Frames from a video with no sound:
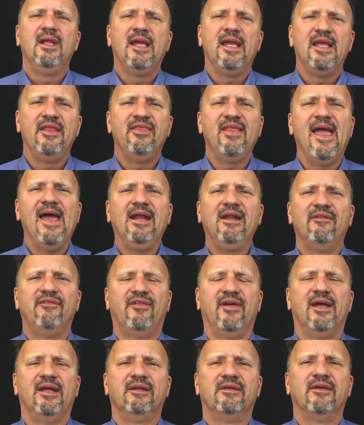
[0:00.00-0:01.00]
In that
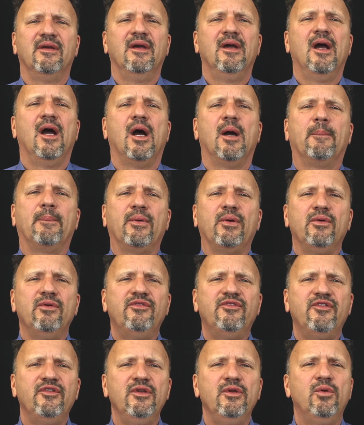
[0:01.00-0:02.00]
event, a
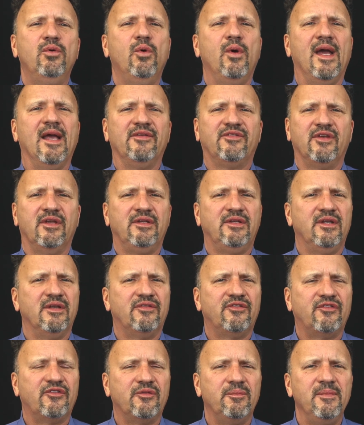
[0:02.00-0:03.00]
person who has a
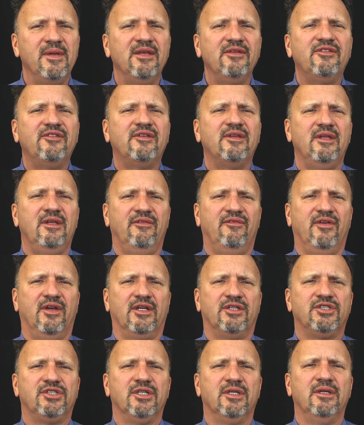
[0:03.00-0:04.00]
dismissed
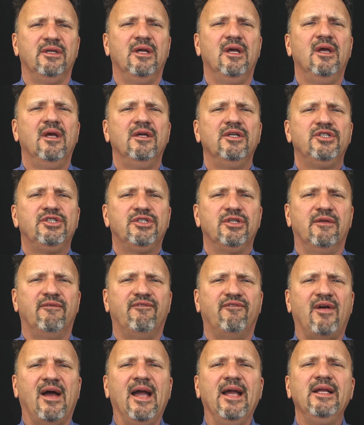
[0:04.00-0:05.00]
eviction should
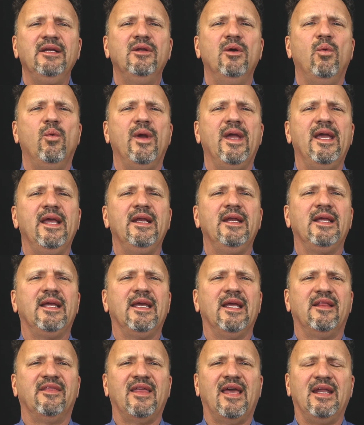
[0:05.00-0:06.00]
find a way to
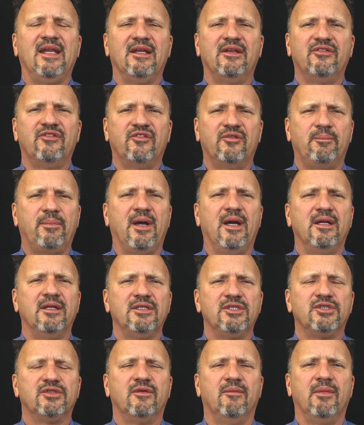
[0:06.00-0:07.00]
get that
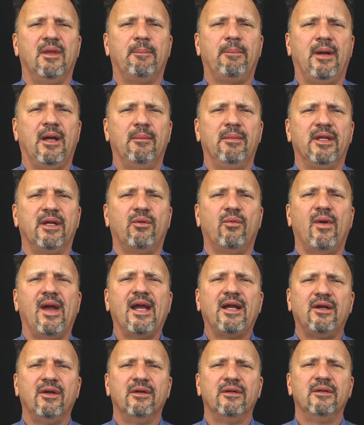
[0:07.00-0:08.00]
expunged from the public
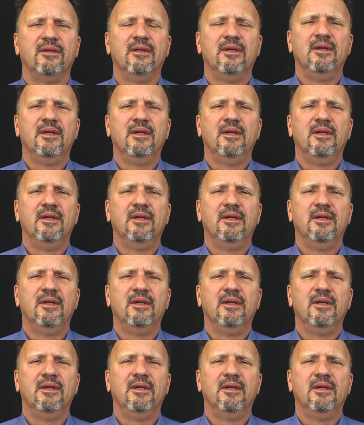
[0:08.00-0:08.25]
record.